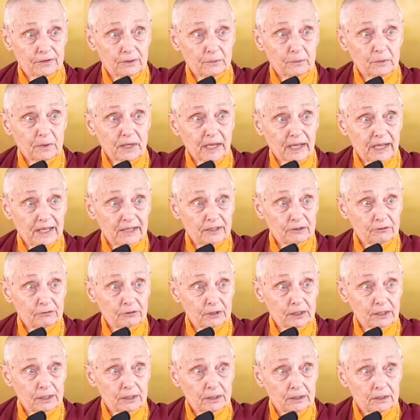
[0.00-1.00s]
that we're
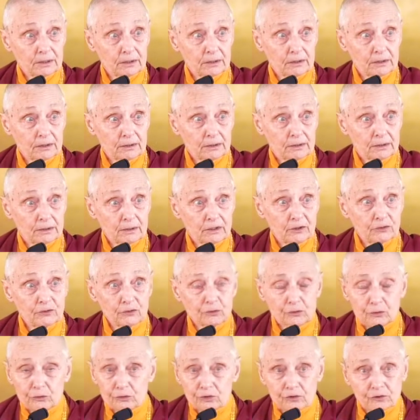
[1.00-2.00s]
angry as
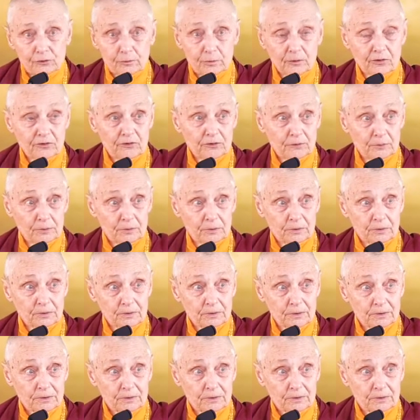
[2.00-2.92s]
soon as possible.